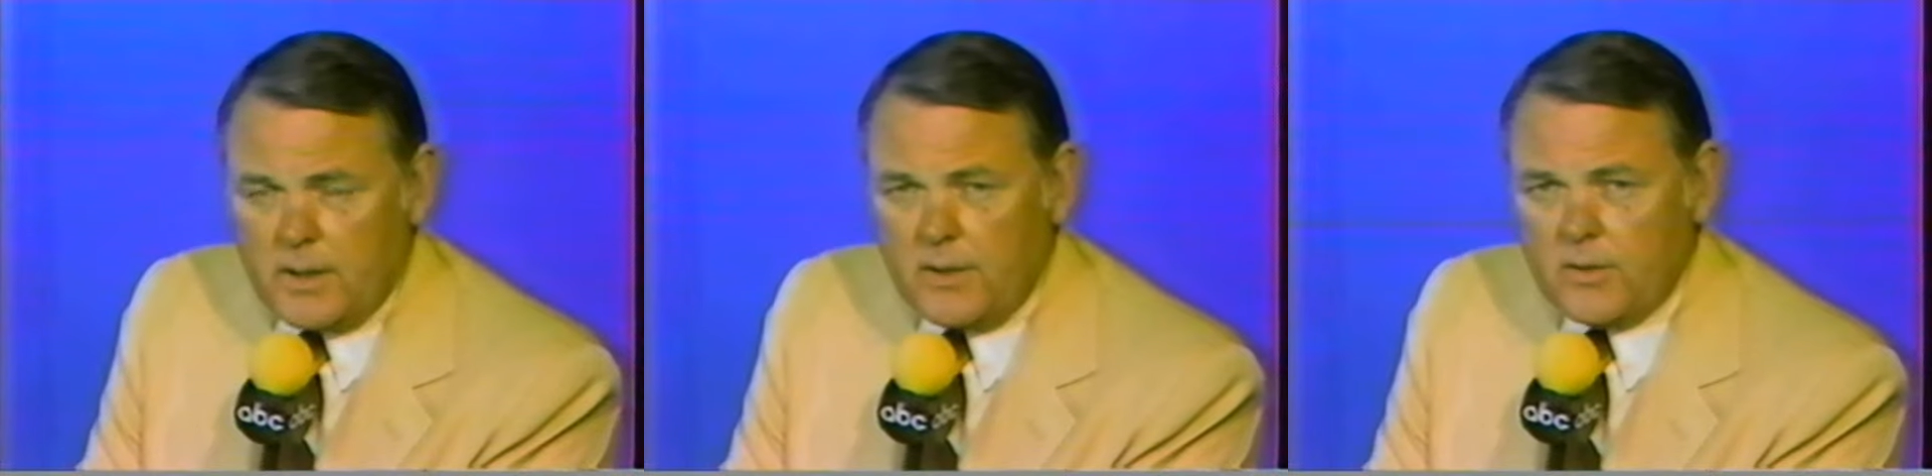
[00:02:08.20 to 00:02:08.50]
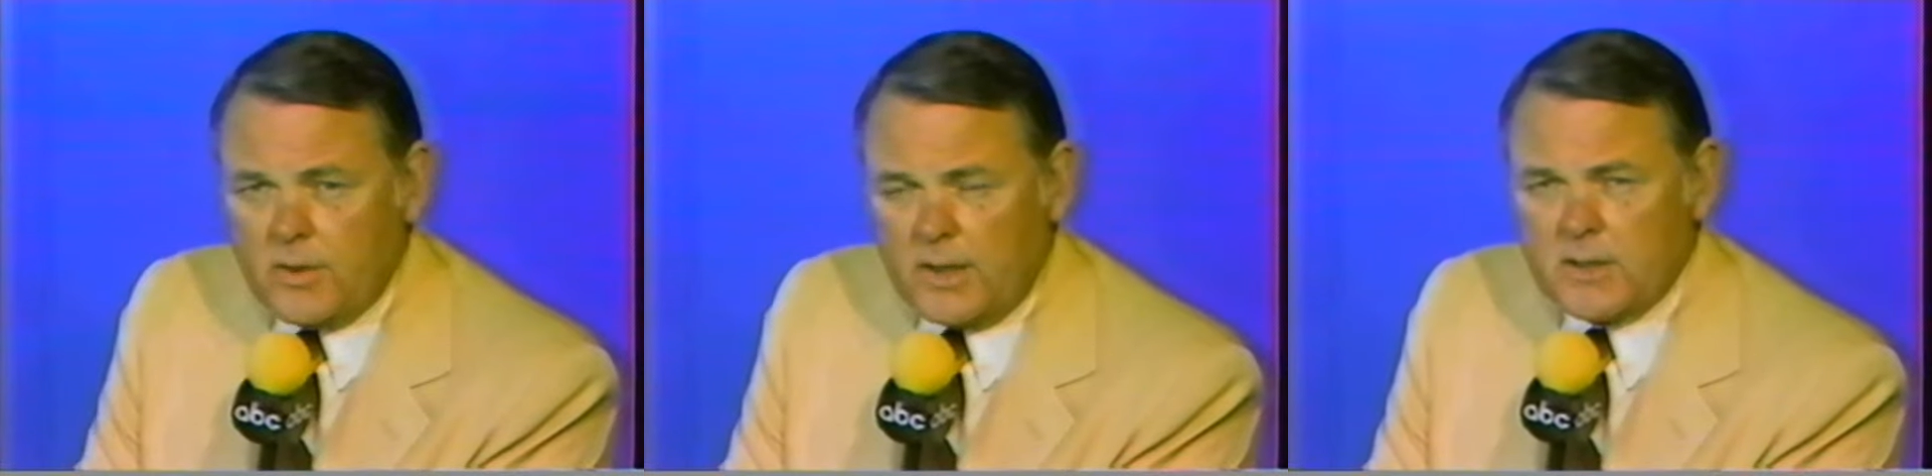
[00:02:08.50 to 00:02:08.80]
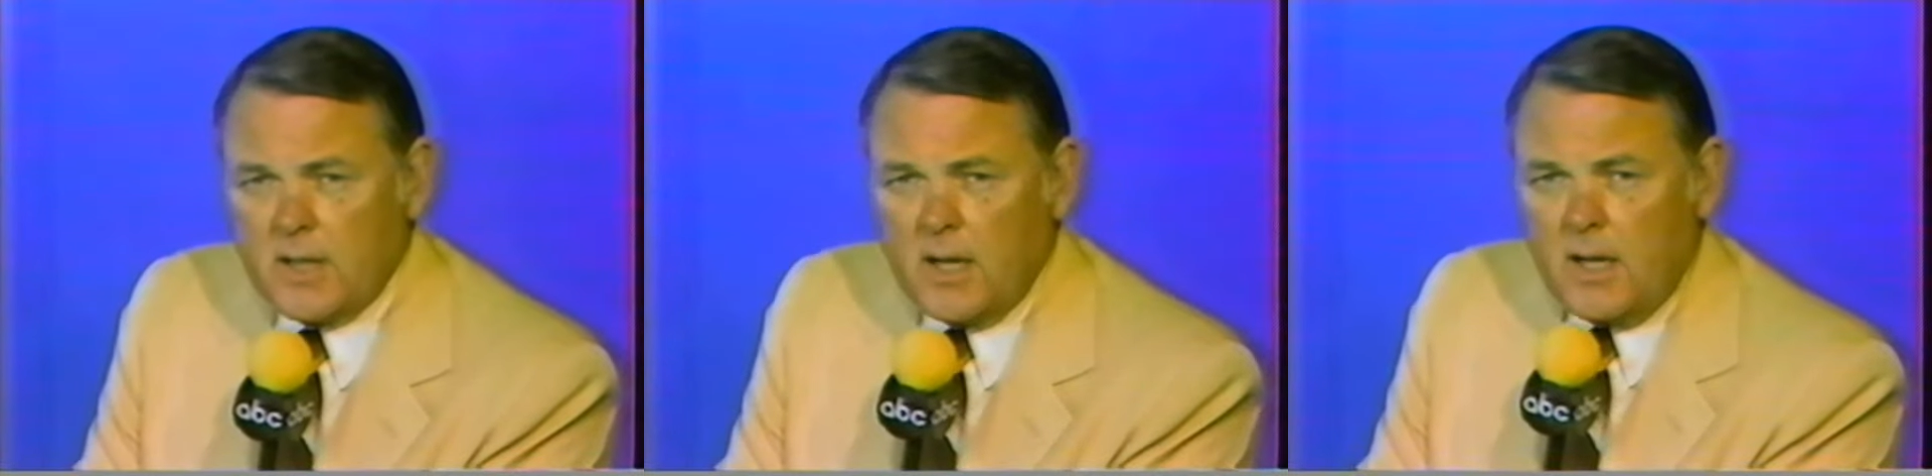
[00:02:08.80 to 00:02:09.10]
10 to 6,
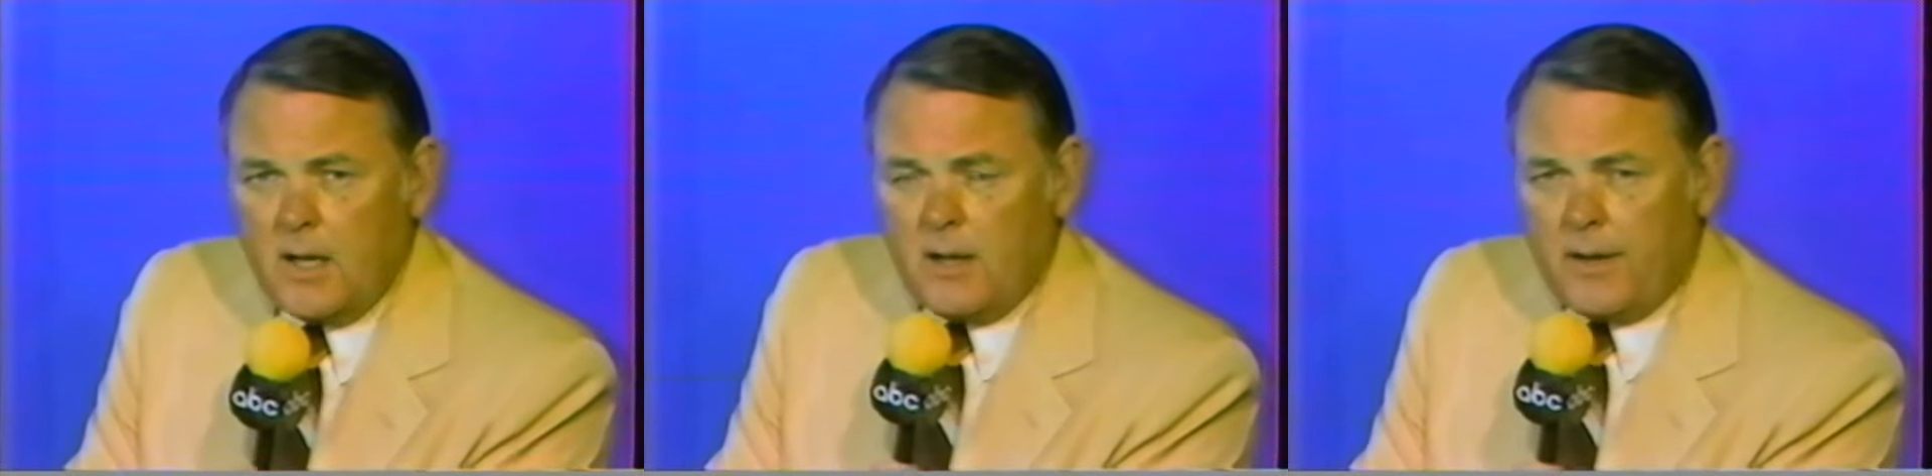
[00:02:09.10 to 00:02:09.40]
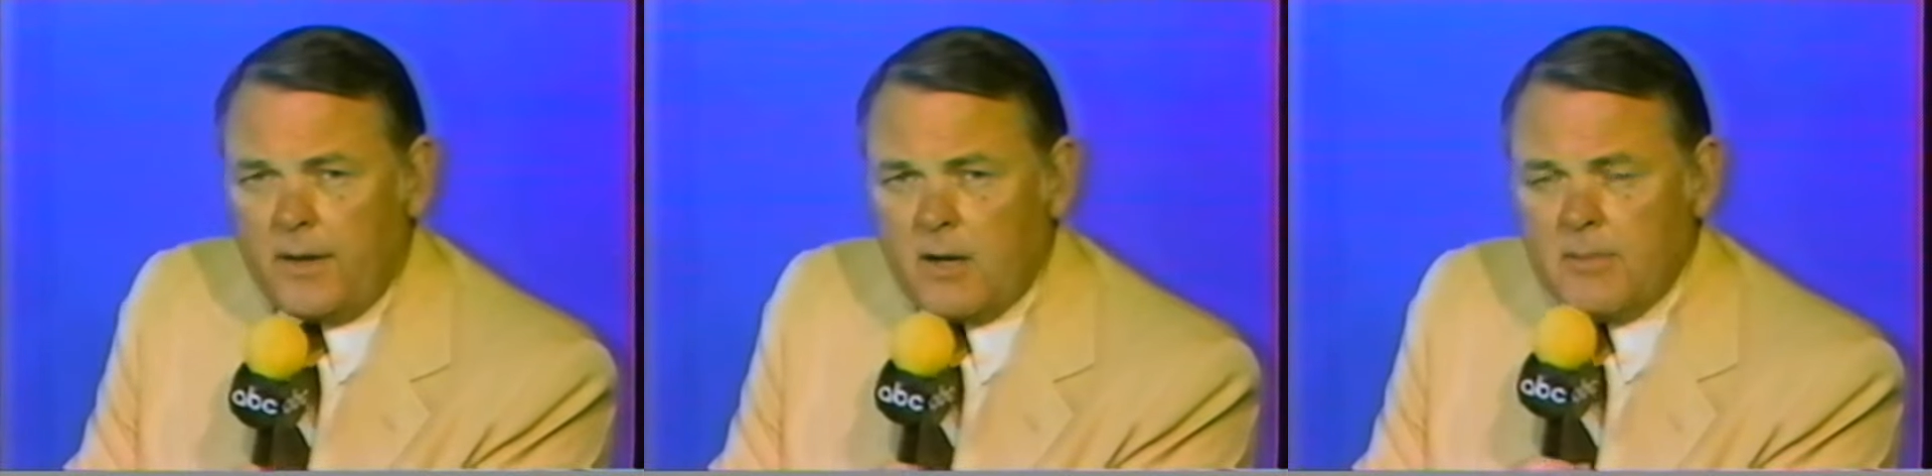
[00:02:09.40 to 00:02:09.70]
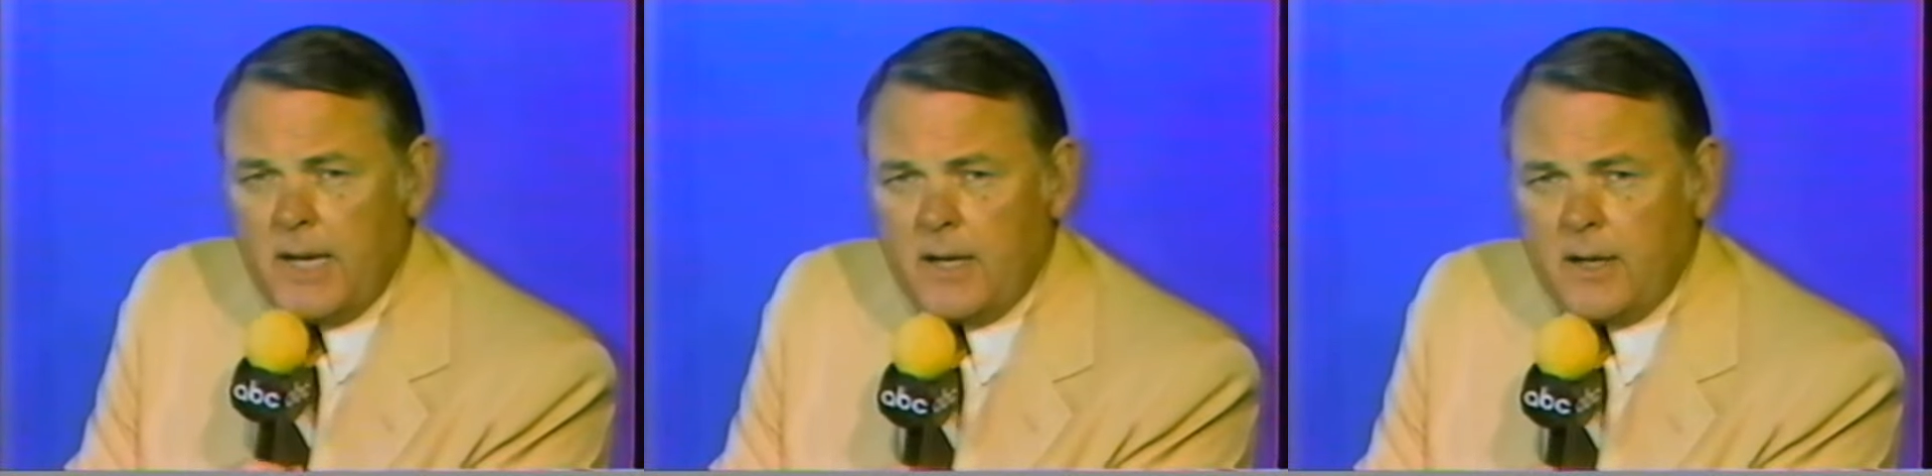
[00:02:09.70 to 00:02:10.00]
that a young
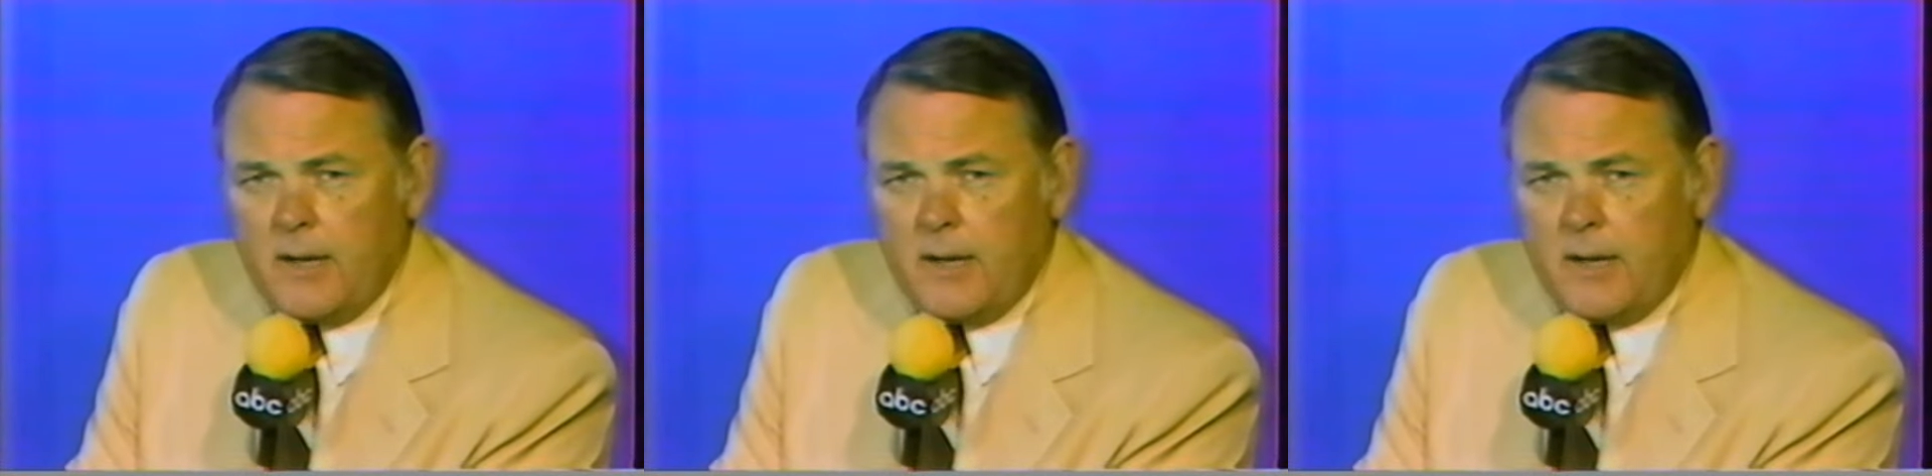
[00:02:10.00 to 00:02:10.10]
man